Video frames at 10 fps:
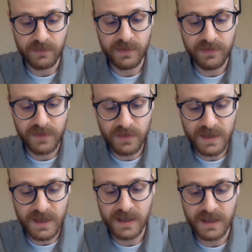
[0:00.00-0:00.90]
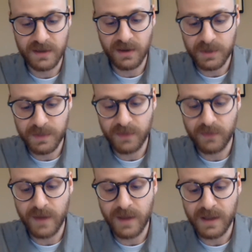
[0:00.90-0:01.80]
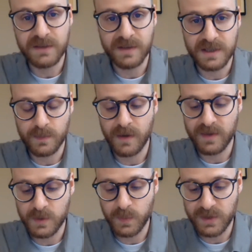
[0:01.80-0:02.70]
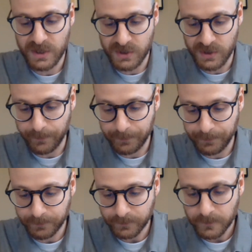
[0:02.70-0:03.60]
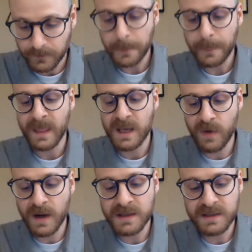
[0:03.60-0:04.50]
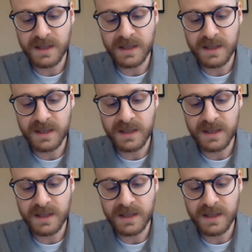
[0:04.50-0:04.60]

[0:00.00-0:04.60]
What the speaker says: refusing this ultimate relativism of his position. He writes that